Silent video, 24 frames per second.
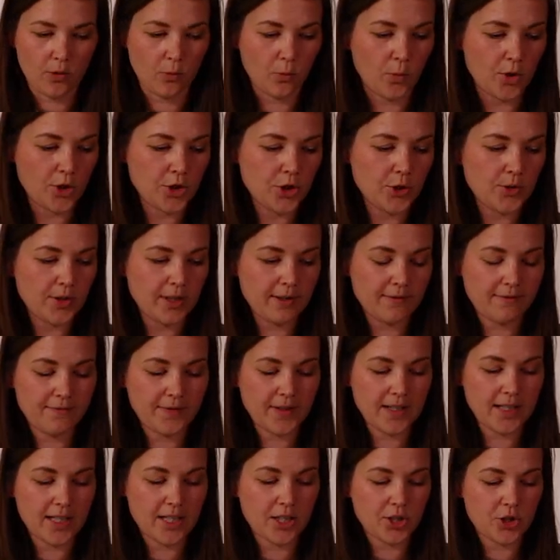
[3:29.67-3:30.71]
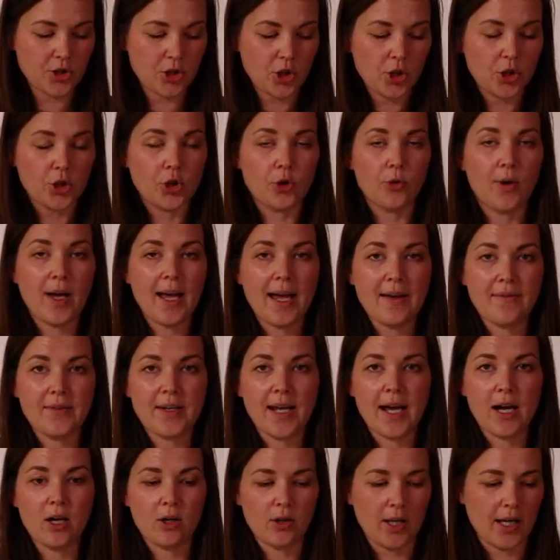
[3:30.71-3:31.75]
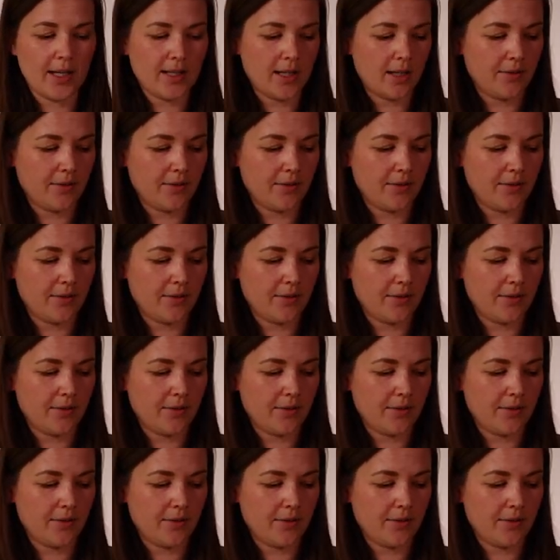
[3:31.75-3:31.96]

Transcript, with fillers: Once you get finished, you'll have an outline.